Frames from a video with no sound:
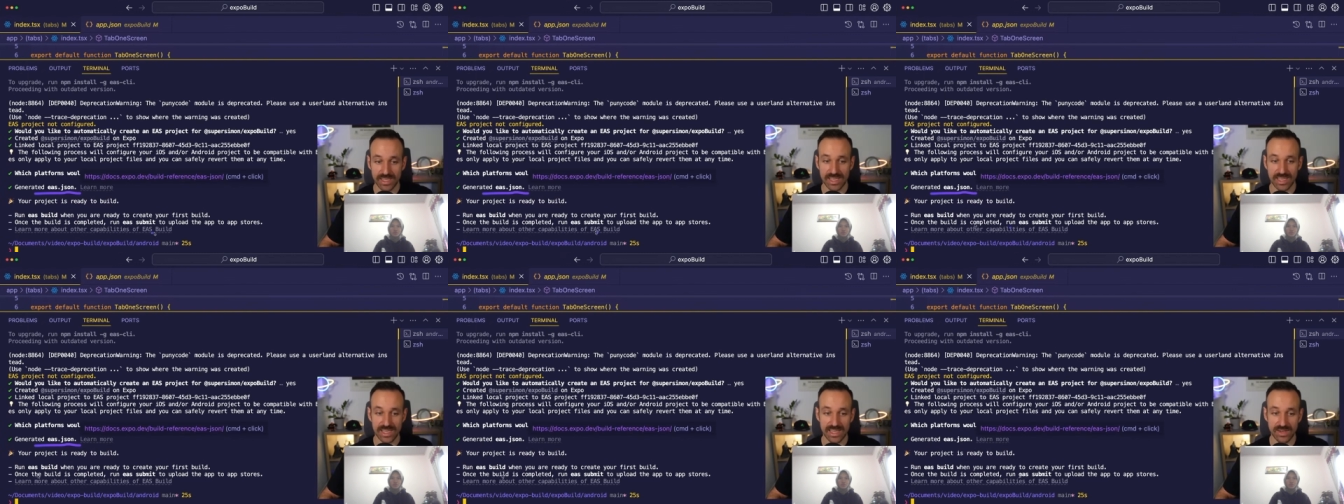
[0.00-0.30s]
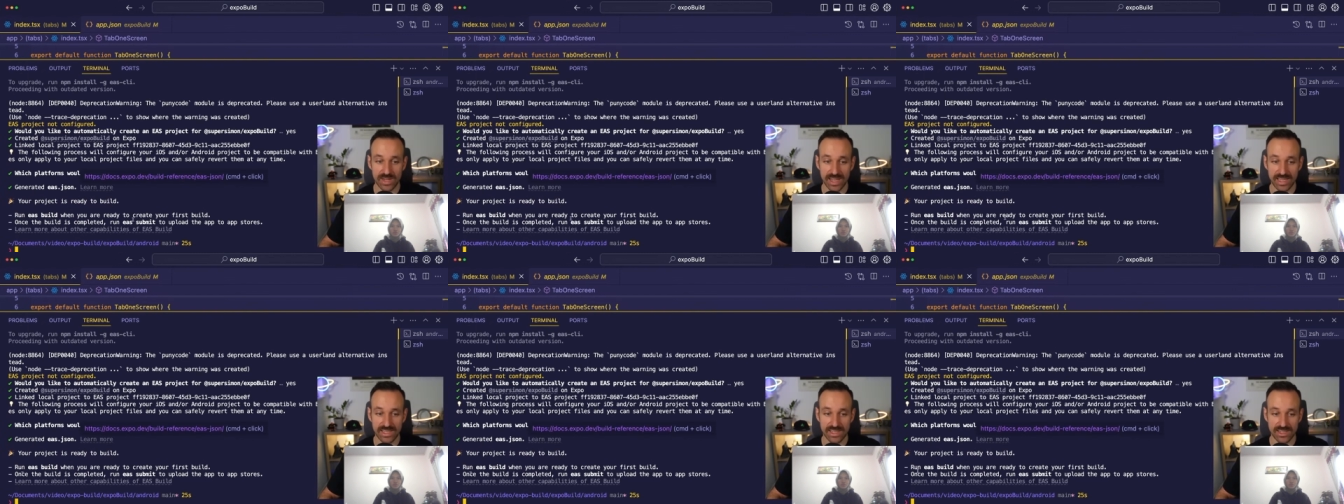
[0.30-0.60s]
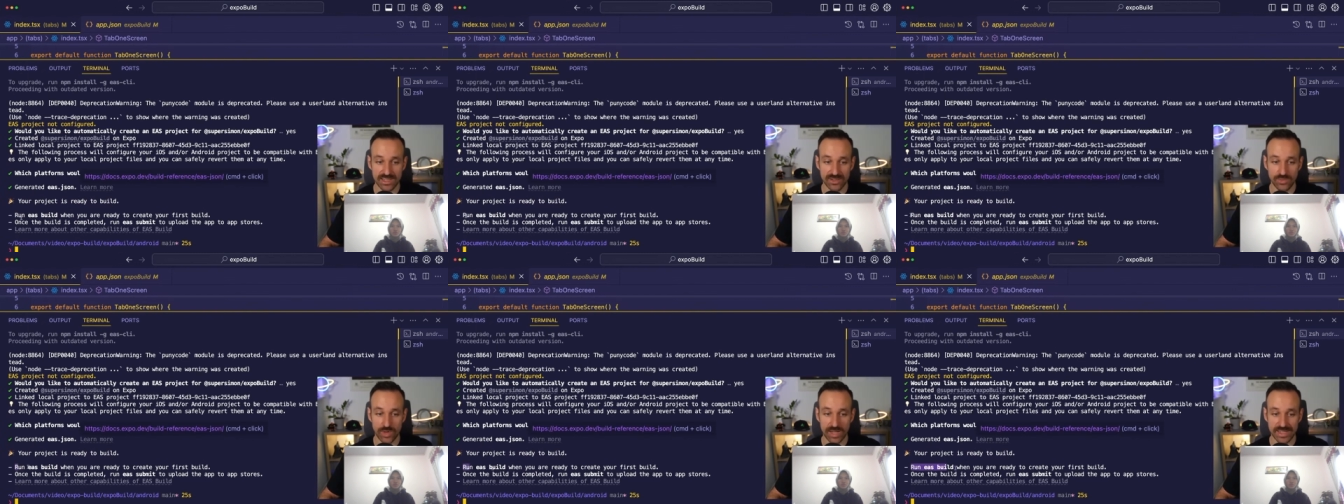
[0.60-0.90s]
And I can
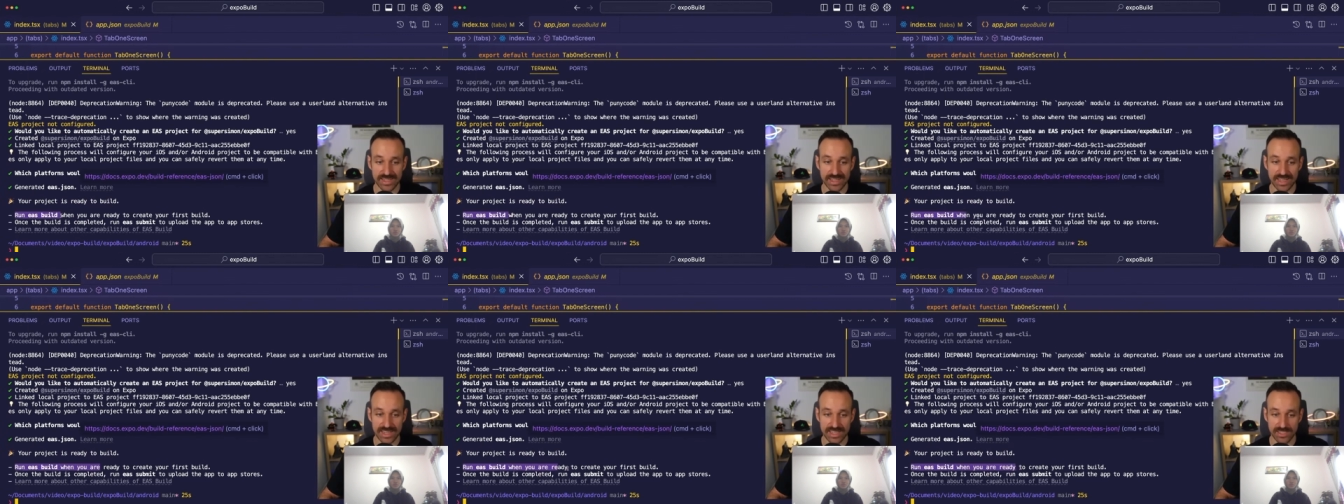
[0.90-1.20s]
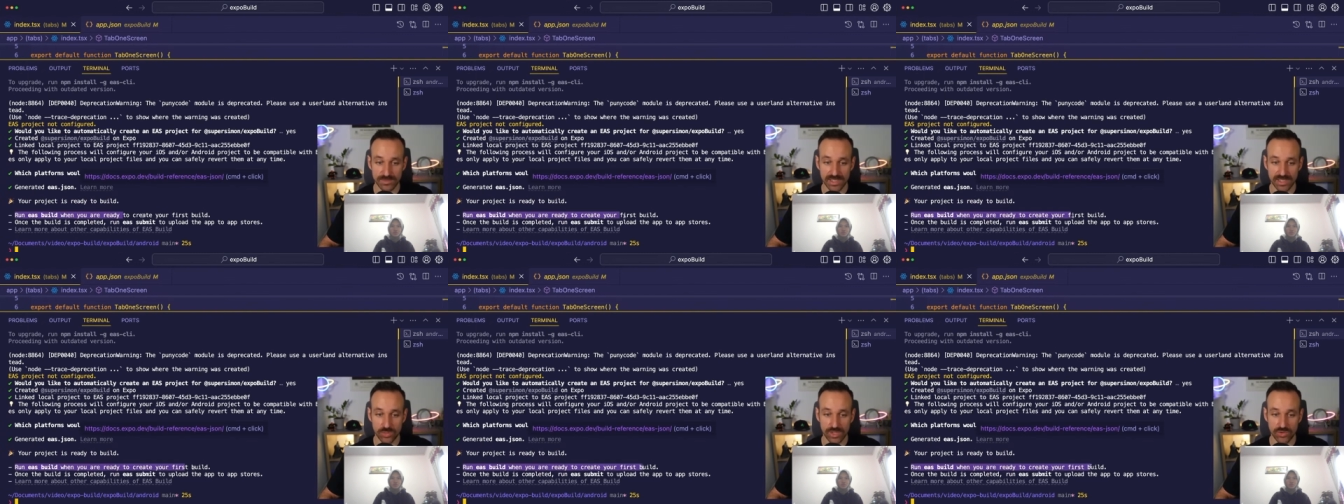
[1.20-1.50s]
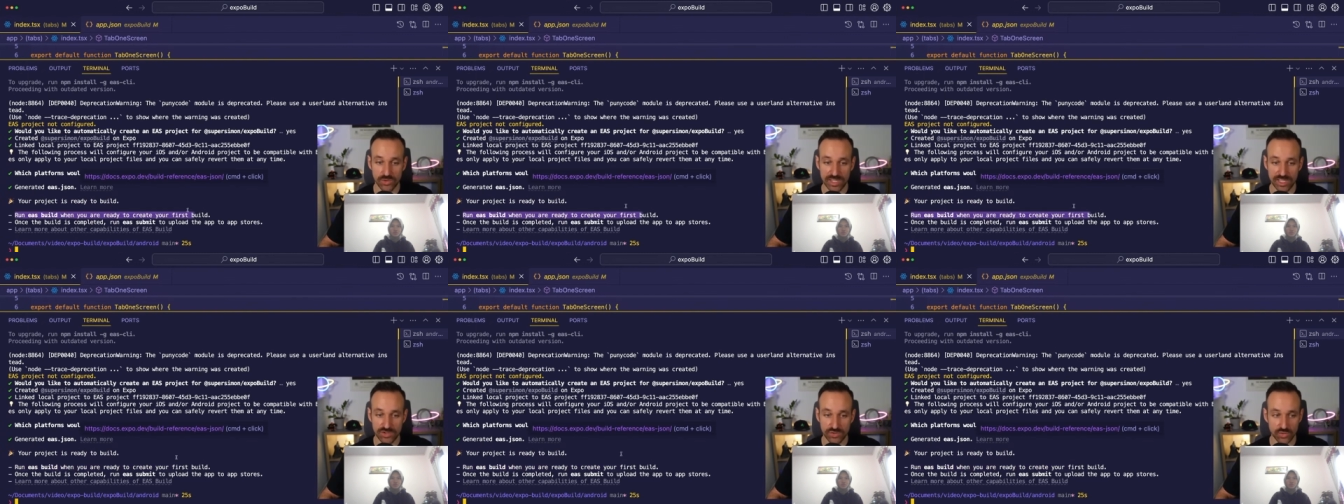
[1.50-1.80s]
now run EAS build when
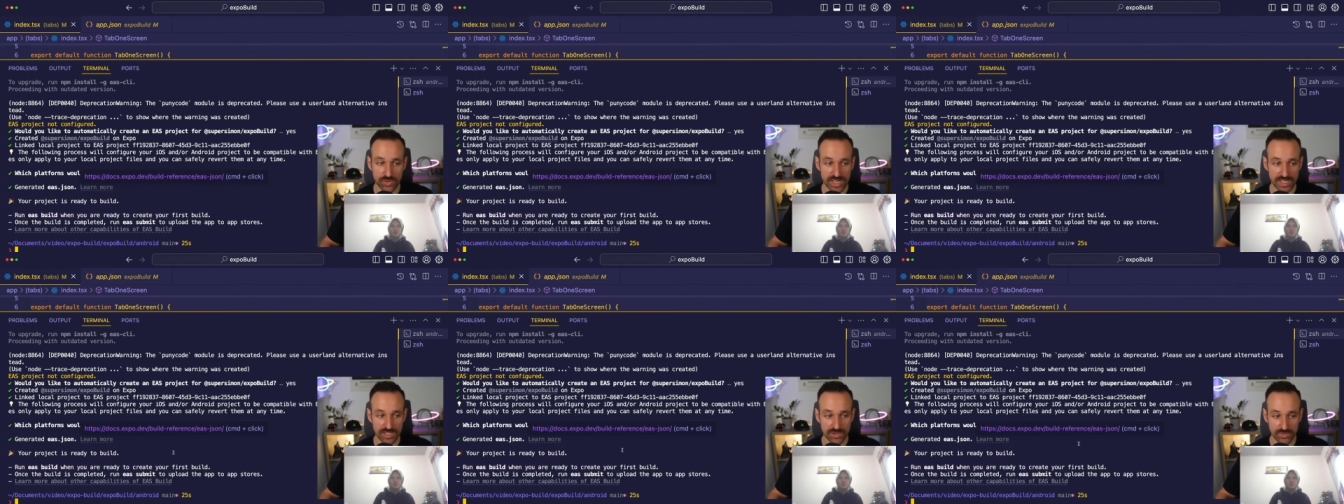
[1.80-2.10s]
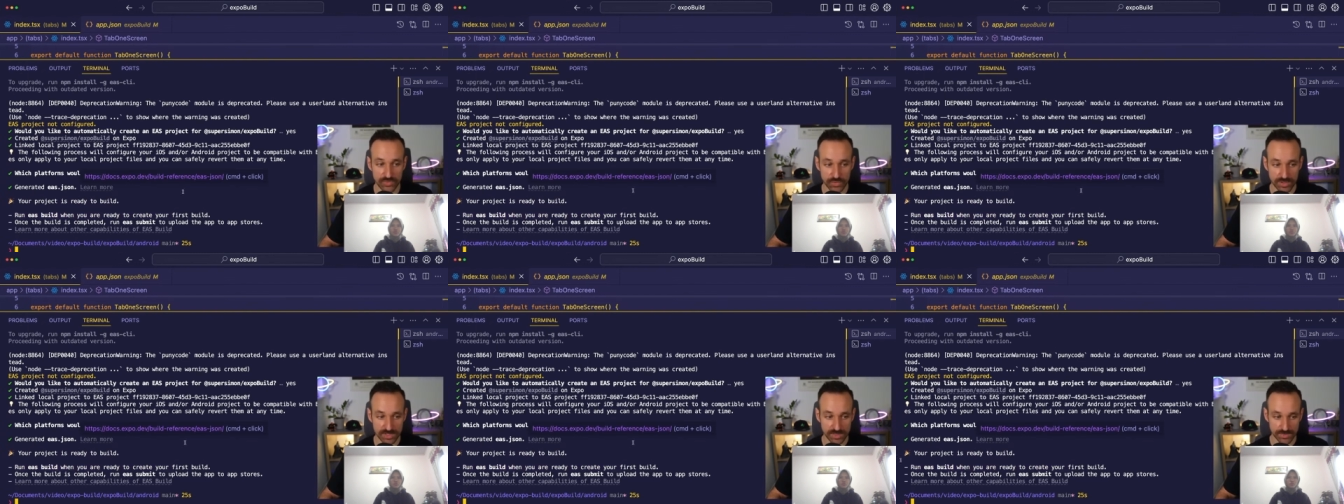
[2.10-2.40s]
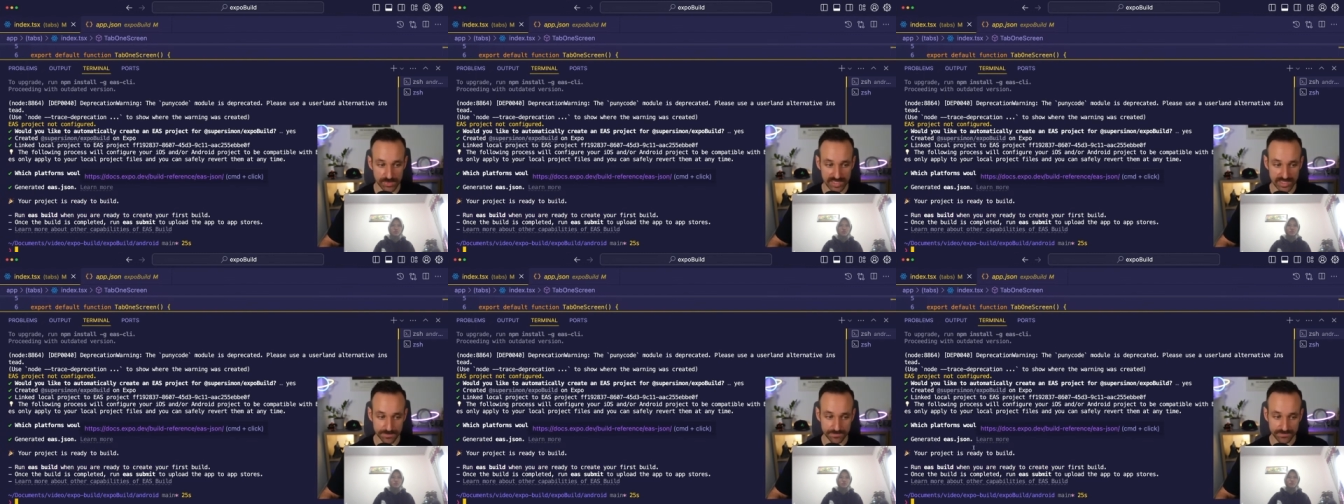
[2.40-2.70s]
you're ready to create your
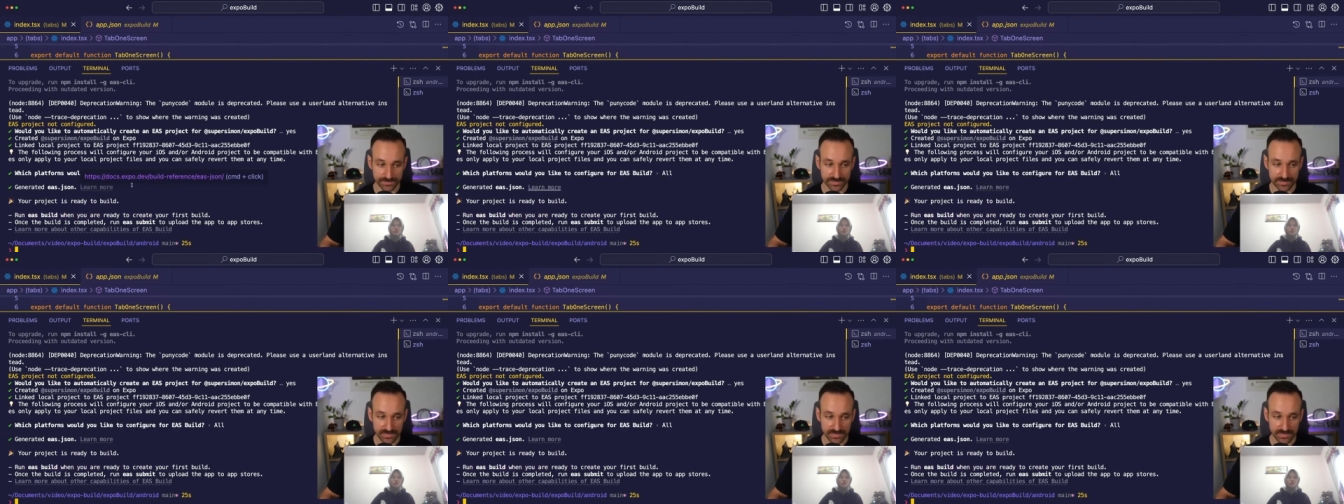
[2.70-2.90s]
first build.